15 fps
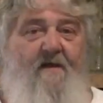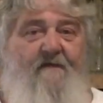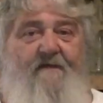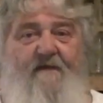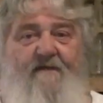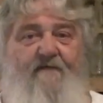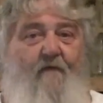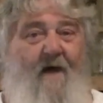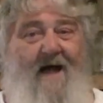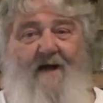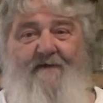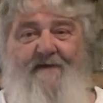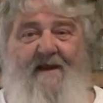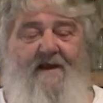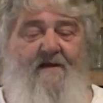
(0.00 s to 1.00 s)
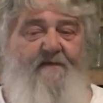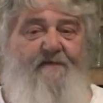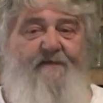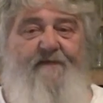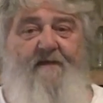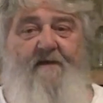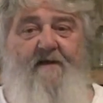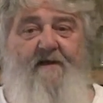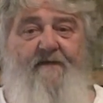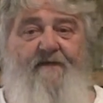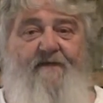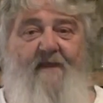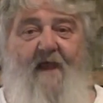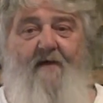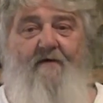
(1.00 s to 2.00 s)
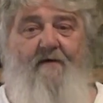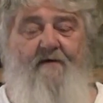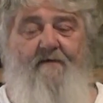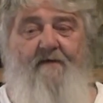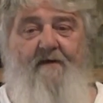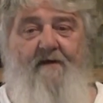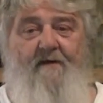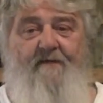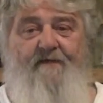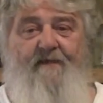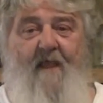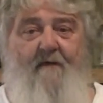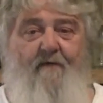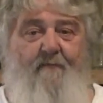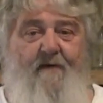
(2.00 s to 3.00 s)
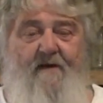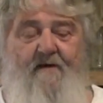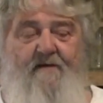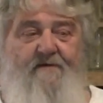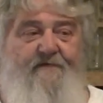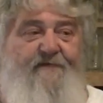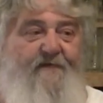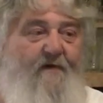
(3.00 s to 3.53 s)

These wild ales and sour beers